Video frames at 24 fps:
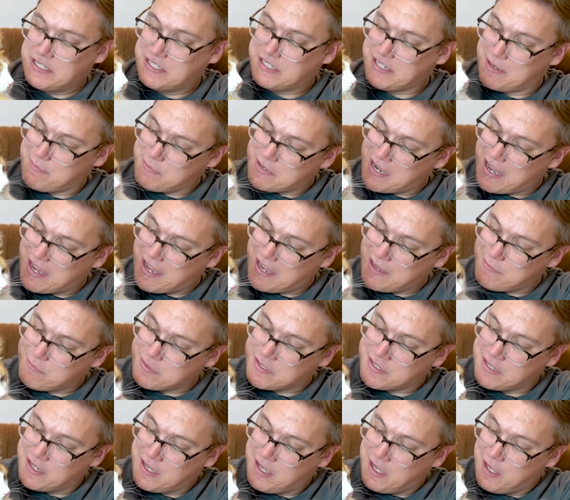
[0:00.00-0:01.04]

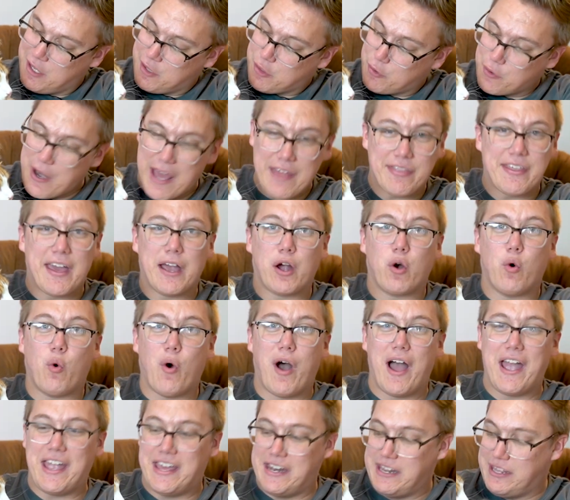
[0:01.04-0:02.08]
Sometimes they're not that
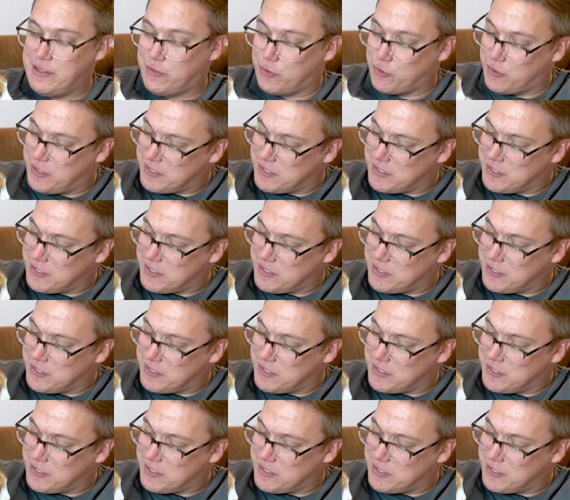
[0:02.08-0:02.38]
quiet either.